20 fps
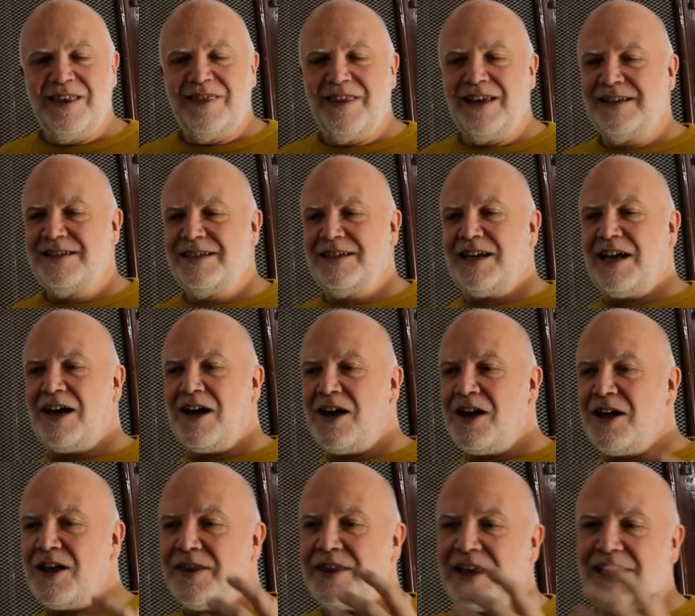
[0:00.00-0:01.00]
they said,
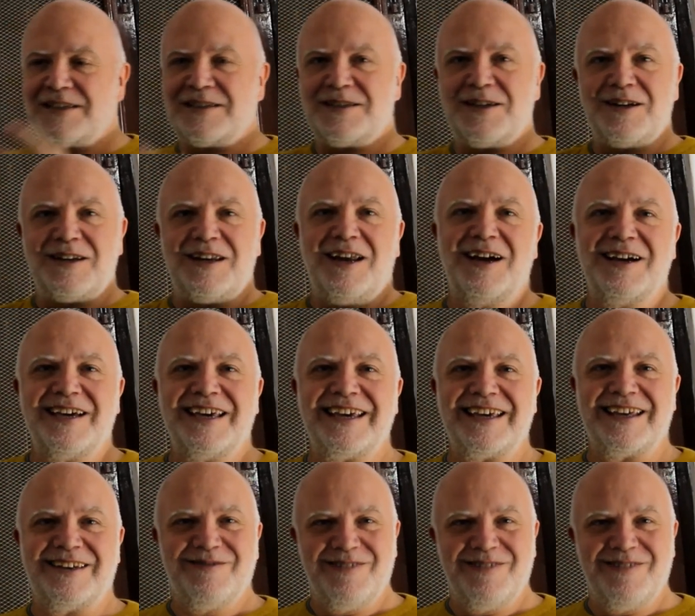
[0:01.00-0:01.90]
"Ah, oh, that's so lucky.